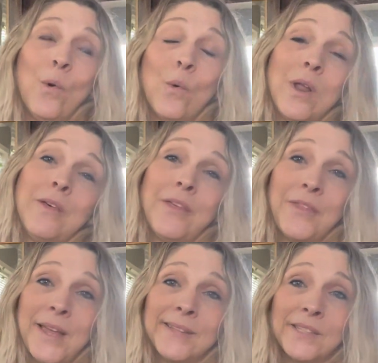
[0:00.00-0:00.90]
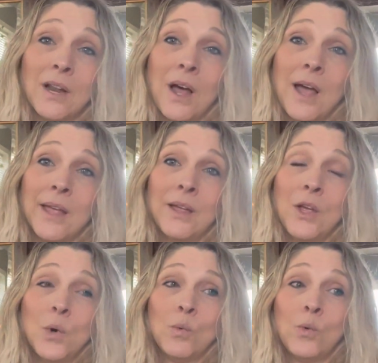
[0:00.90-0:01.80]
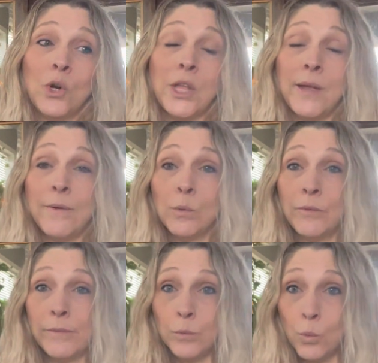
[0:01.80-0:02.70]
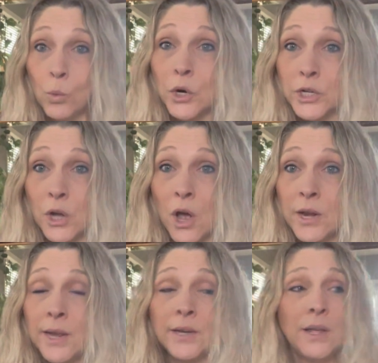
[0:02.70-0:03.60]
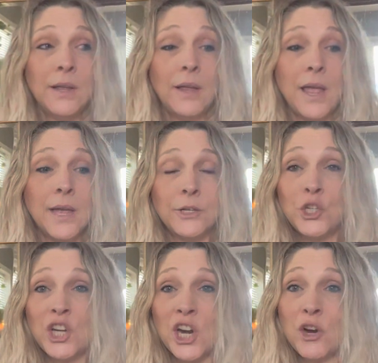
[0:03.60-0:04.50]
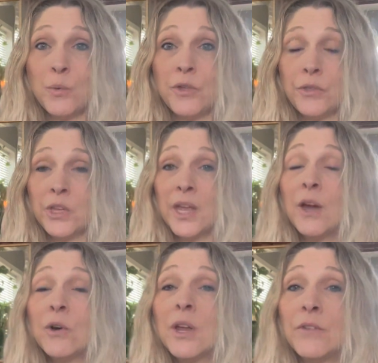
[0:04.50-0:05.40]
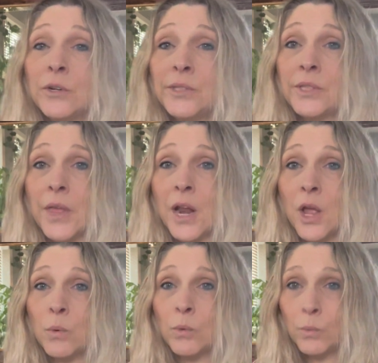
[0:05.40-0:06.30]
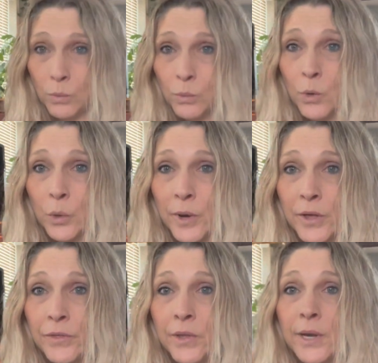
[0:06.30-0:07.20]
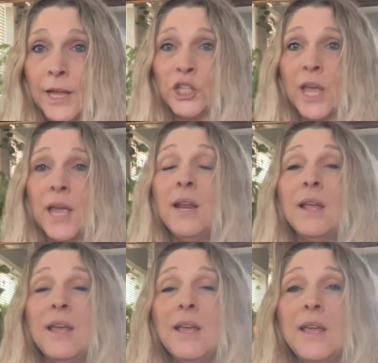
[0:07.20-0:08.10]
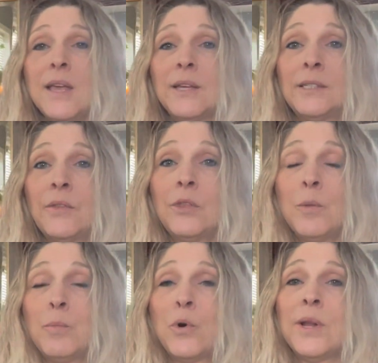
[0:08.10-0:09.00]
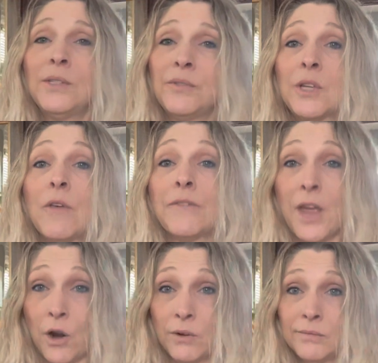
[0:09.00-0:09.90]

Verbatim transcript: one of the things that I really worked on and, and shared with the caregivers that I work with and educate is the importance of self care.